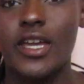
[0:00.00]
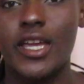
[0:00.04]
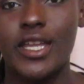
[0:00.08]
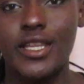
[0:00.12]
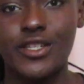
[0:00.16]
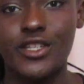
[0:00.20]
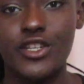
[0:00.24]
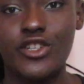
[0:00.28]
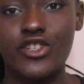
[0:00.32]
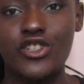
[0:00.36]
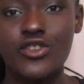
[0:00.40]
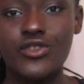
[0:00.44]

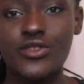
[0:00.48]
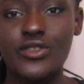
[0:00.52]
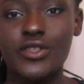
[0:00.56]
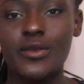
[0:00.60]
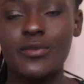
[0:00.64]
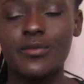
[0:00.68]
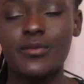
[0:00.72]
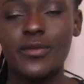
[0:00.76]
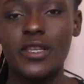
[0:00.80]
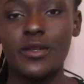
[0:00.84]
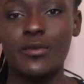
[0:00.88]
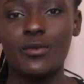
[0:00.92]
And I know
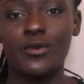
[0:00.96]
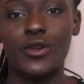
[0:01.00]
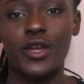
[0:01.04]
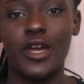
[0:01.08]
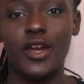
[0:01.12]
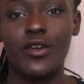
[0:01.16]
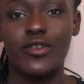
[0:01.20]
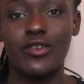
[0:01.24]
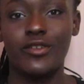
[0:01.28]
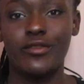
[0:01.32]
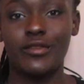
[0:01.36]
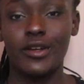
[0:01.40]
some people
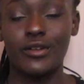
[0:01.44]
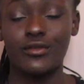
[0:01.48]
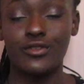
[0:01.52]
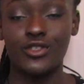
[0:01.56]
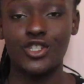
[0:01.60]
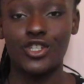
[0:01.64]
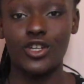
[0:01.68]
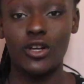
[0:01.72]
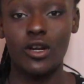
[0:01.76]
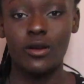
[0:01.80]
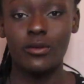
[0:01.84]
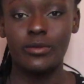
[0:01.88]
carry around
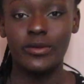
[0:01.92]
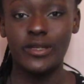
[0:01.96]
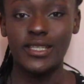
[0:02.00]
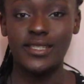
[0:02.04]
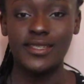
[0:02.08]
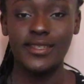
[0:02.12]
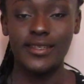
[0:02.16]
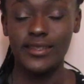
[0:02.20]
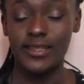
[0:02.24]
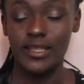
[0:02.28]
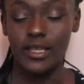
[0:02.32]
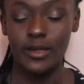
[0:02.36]

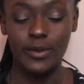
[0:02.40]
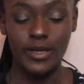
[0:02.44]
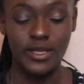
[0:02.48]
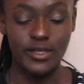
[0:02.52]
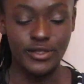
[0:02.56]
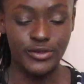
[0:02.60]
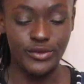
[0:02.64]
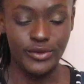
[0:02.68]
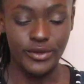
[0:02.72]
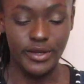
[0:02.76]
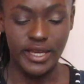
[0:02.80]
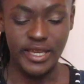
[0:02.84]
Sharpies in their
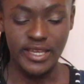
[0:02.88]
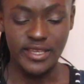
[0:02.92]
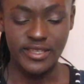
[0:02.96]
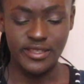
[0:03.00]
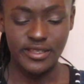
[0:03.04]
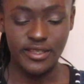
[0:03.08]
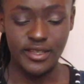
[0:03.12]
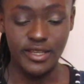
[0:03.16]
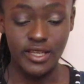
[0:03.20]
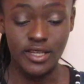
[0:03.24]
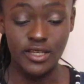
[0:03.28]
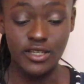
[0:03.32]
pencil
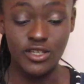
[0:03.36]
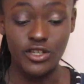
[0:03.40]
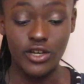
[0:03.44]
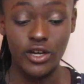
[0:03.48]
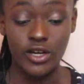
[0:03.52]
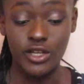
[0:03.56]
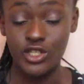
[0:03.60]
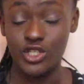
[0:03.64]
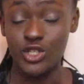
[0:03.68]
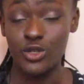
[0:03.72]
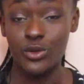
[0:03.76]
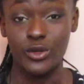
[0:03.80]
case, and
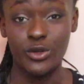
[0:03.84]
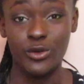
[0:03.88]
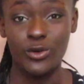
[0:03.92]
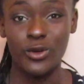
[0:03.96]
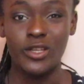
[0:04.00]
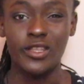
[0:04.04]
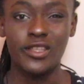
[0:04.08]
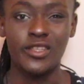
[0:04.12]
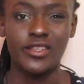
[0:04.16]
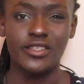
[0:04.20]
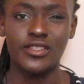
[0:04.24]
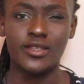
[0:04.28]
I do
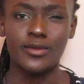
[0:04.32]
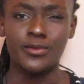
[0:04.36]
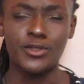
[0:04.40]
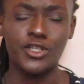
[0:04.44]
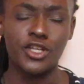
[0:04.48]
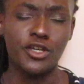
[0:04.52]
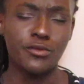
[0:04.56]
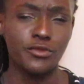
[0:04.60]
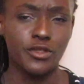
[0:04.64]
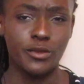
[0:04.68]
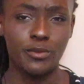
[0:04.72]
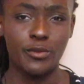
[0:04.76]
agree that
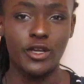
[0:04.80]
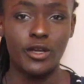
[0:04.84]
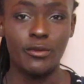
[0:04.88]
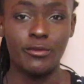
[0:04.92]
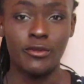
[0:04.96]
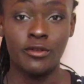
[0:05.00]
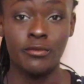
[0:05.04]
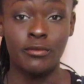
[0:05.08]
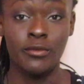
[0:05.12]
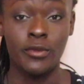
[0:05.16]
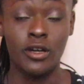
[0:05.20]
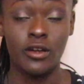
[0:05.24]
sometimes a
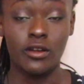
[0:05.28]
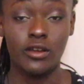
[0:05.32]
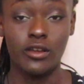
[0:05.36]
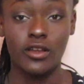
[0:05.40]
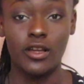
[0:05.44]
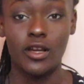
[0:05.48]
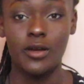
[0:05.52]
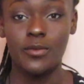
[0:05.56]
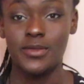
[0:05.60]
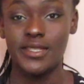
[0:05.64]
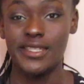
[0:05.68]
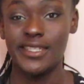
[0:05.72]
permanent marker
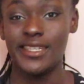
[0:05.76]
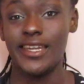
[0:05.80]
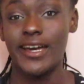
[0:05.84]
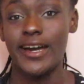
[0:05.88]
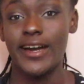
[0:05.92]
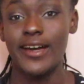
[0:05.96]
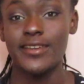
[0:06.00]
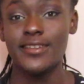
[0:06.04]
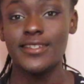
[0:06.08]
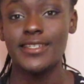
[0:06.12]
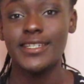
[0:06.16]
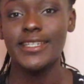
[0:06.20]
comes in
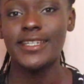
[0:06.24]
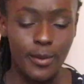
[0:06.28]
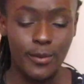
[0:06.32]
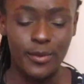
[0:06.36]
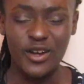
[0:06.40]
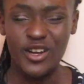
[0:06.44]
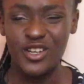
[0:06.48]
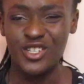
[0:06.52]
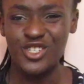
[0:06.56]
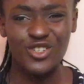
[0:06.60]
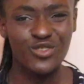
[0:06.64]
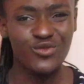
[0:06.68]
handy,
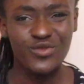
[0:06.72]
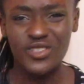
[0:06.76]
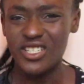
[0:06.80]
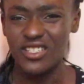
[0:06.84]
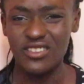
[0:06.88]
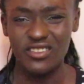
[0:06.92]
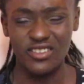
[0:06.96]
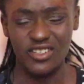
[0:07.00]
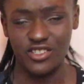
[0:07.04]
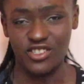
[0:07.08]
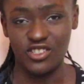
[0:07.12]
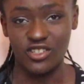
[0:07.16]
but I don't really
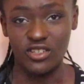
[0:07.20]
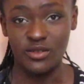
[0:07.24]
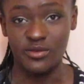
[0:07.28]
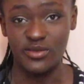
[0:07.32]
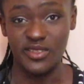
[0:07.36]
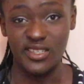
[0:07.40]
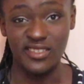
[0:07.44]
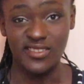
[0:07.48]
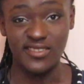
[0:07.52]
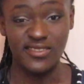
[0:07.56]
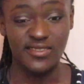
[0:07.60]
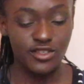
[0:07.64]
like
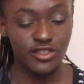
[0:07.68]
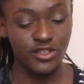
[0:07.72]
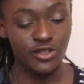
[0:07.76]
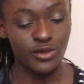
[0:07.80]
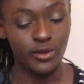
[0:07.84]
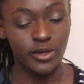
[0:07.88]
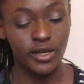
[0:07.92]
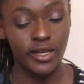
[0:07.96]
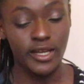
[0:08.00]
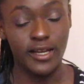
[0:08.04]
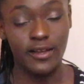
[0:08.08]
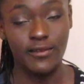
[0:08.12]
Sharpies,
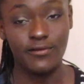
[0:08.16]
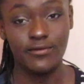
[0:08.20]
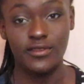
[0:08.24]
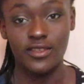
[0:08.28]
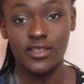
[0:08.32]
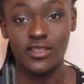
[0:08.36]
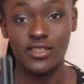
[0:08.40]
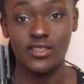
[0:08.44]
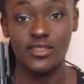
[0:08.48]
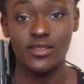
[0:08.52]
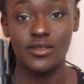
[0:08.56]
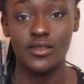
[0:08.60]
so I have
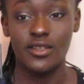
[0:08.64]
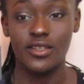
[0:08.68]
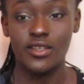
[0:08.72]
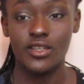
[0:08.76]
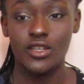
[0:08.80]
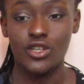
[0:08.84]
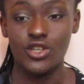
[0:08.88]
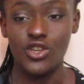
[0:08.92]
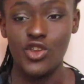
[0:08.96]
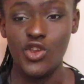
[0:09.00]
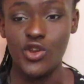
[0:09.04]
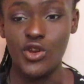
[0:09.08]
this
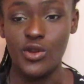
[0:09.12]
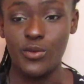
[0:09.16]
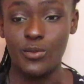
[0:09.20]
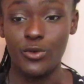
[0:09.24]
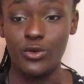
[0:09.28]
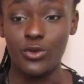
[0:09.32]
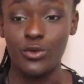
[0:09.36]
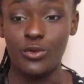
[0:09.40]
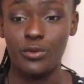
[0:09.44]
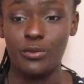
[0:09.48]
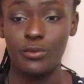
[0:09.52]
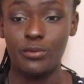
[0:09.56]

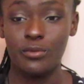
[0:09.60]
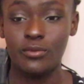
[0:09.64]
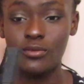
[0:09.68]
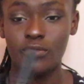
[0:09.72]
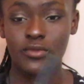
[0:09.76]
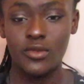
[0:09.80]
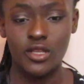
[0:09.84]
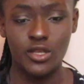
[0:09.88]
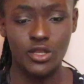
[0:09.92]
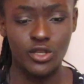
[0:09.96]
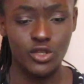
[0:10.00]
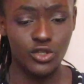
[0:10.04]
Uniball
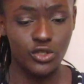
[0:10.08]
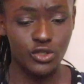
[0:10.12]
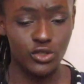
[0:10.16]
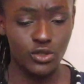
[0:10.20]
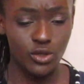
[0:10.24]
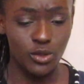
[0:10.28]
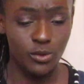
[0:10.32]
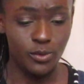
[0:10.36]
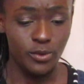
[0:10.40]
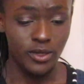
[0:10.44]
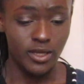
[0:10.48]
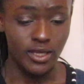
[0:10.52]

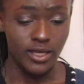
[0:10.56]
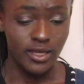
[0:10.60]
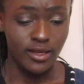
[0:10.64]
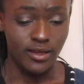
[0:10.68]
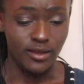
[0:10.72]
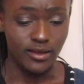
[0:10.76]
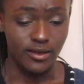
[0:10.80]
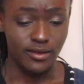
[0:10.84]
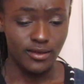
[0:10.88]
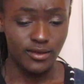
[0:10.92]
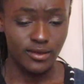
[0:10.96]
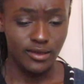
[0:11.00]
Super Ink